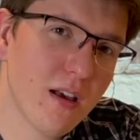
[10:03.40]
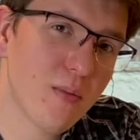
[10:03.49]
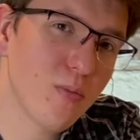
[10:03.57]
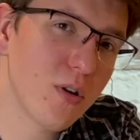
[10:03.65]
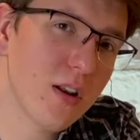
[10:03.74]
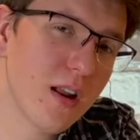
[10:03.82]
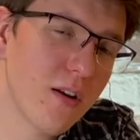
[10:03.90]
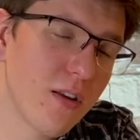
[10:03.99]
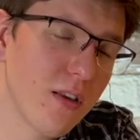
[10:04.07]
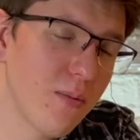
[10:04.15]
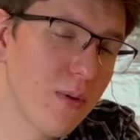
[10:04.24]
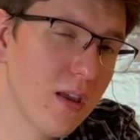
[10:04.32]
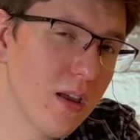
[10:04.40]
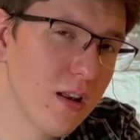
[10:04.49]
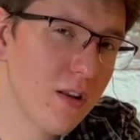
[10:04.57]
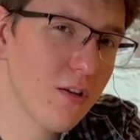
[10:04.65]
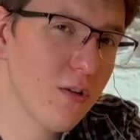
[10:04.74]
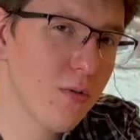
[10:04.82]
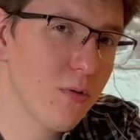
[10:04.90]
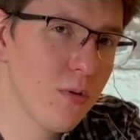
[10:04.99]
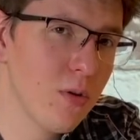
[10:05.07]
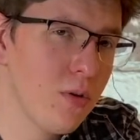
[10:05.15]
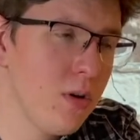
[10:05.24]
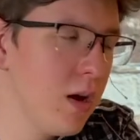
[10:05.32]
point out as we kind of go
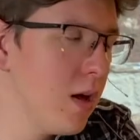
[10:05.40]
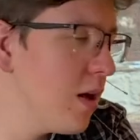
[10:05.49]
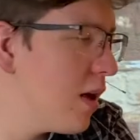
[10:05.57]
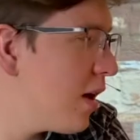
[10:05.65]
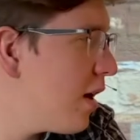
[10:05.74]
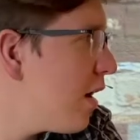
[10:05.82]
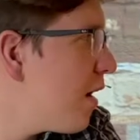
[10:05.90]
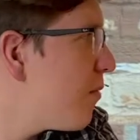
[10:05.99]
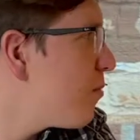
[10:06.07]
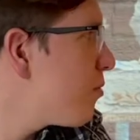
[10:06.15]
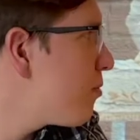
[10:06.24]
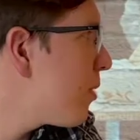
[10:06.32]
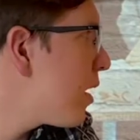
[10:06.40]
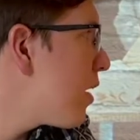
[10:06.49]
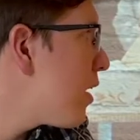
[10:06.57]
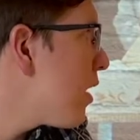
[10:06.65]
through, but